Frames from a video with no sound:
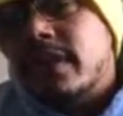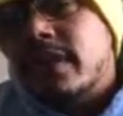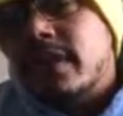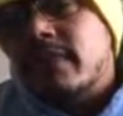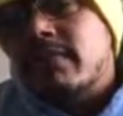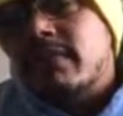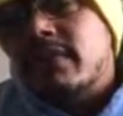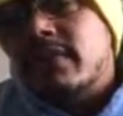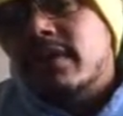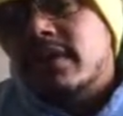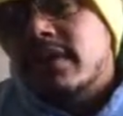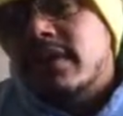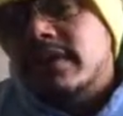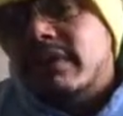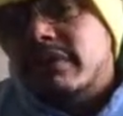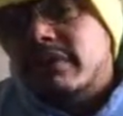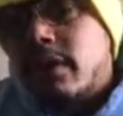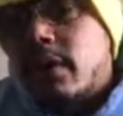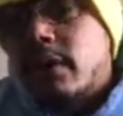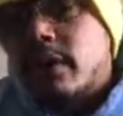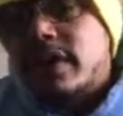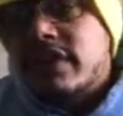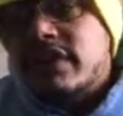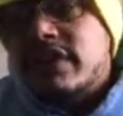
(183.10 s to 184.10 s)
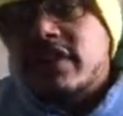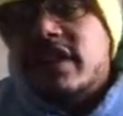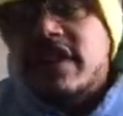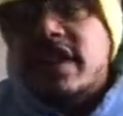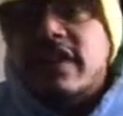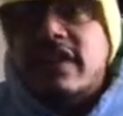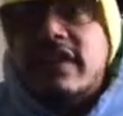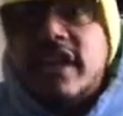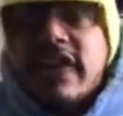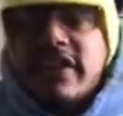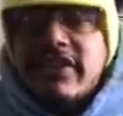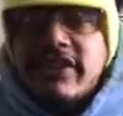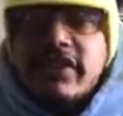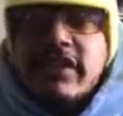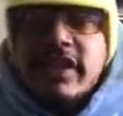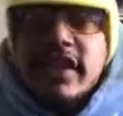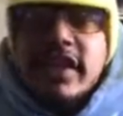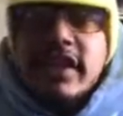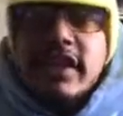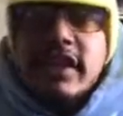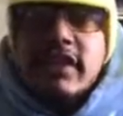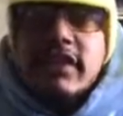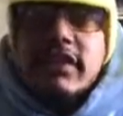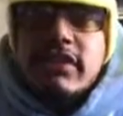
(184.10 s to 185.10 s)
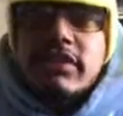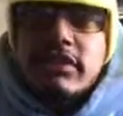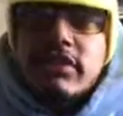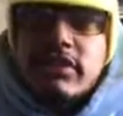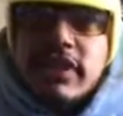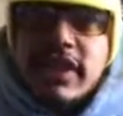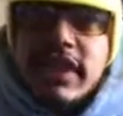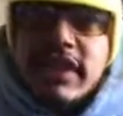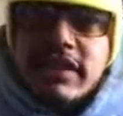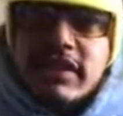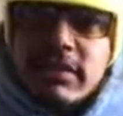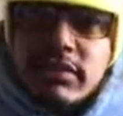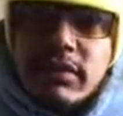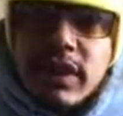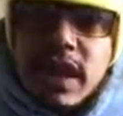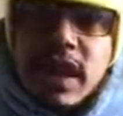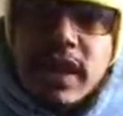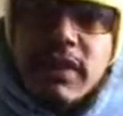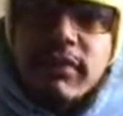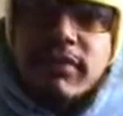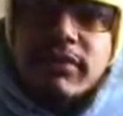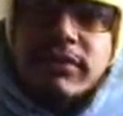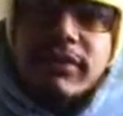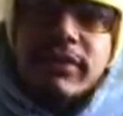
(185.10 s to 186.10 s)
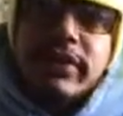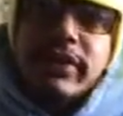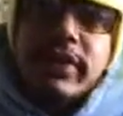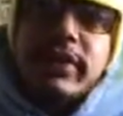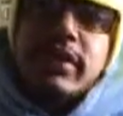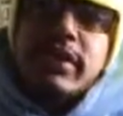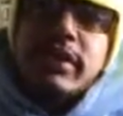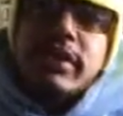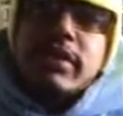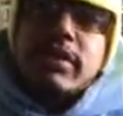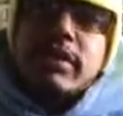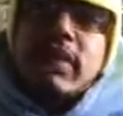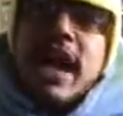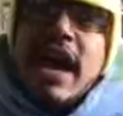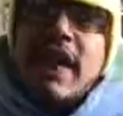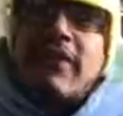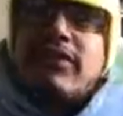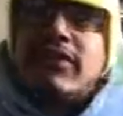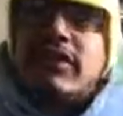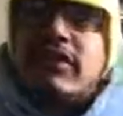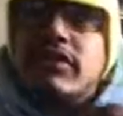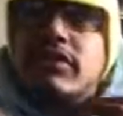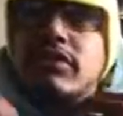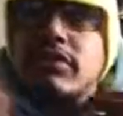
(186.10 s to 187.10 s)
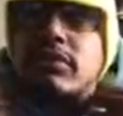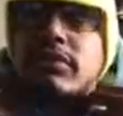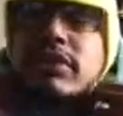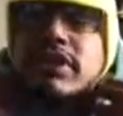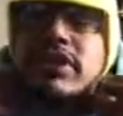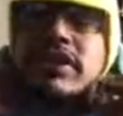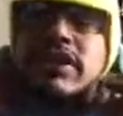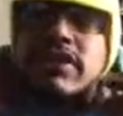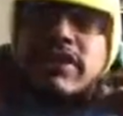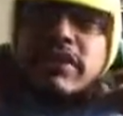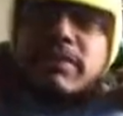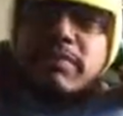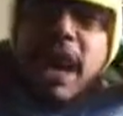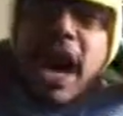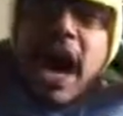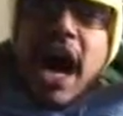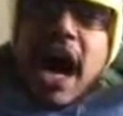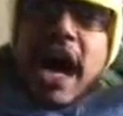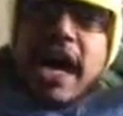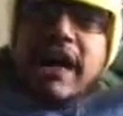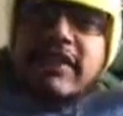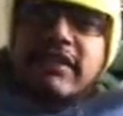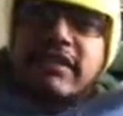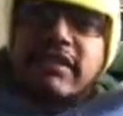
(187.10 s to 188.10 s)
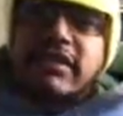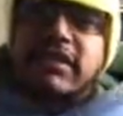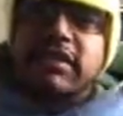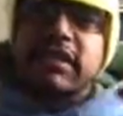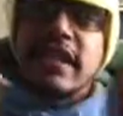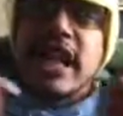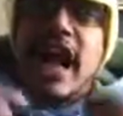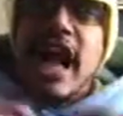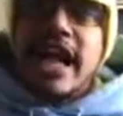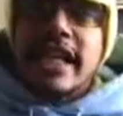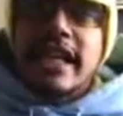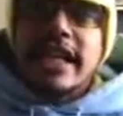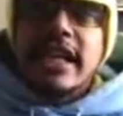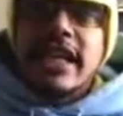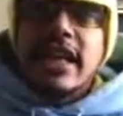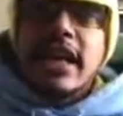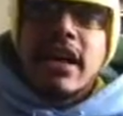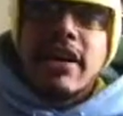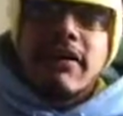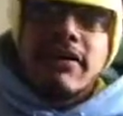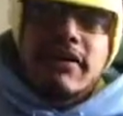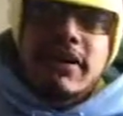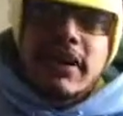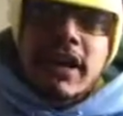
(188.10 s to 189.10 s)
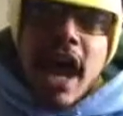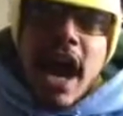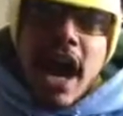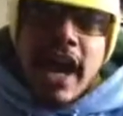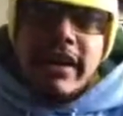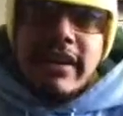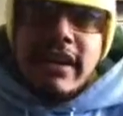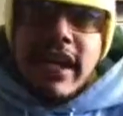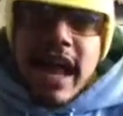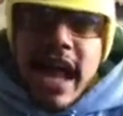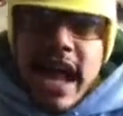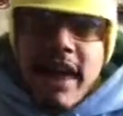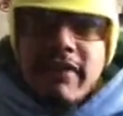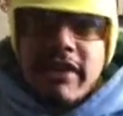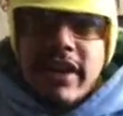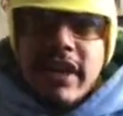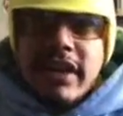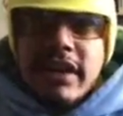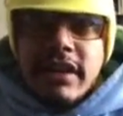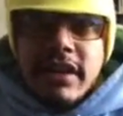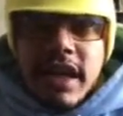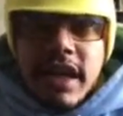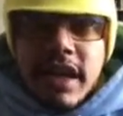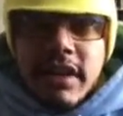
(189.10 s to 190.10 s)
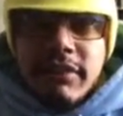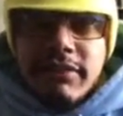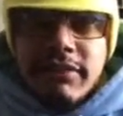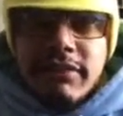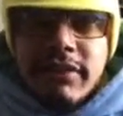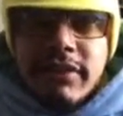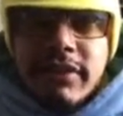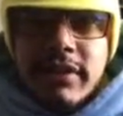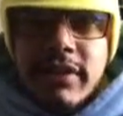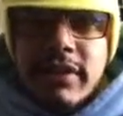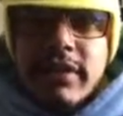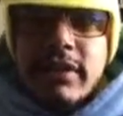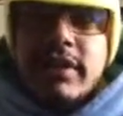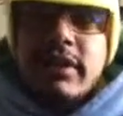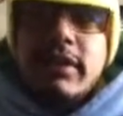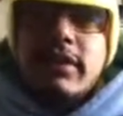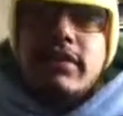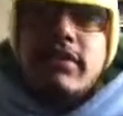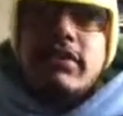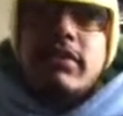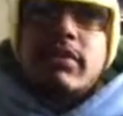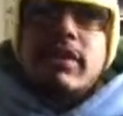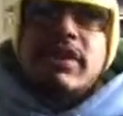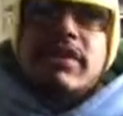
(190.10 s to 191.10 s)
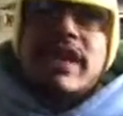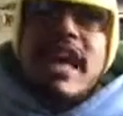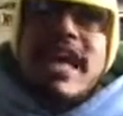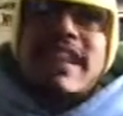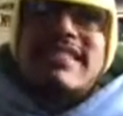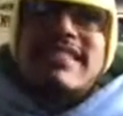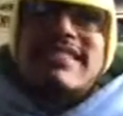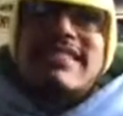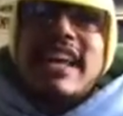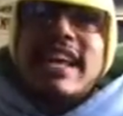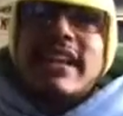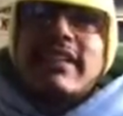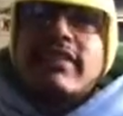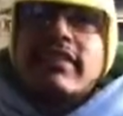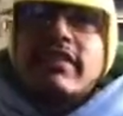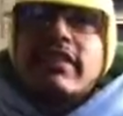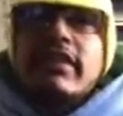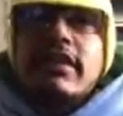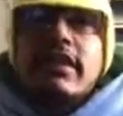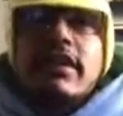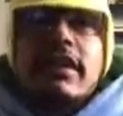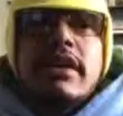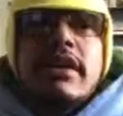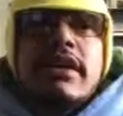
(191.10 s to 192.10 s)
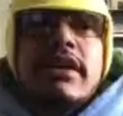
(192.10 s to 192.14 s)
uh, focused intensity to get to love. You have to truly despise the idea of not having love. So, in that sense,